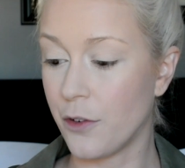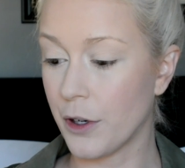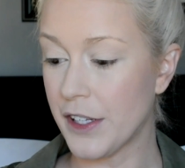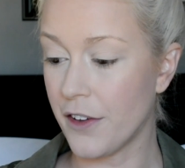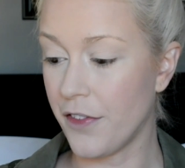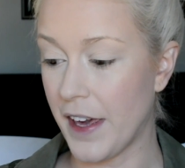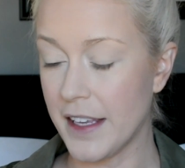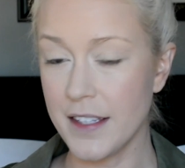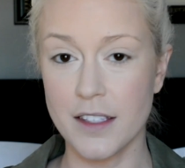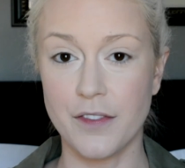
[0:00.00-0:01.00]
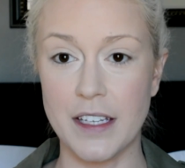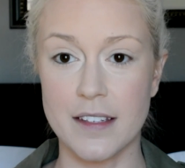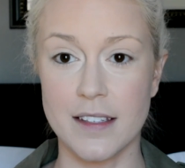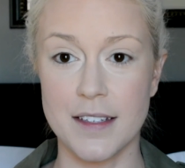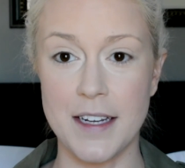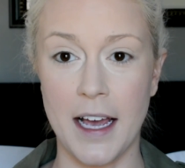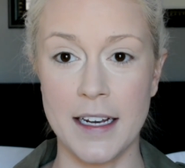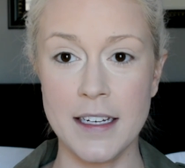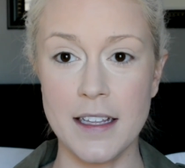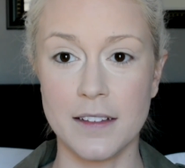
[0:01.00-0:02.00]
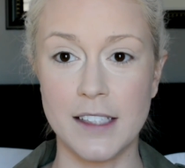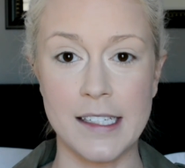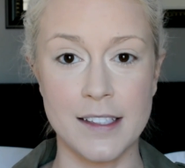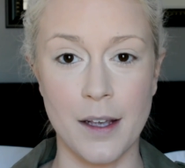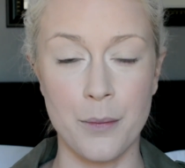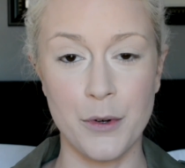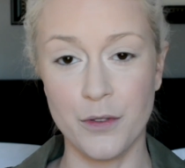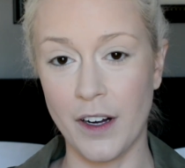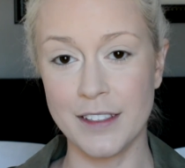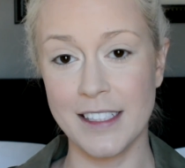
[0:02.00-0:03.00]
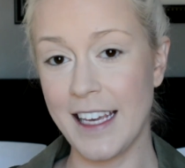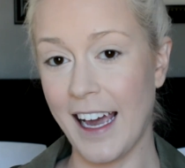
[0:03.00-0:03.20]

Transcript: for the face. The face is done. Let's move on to the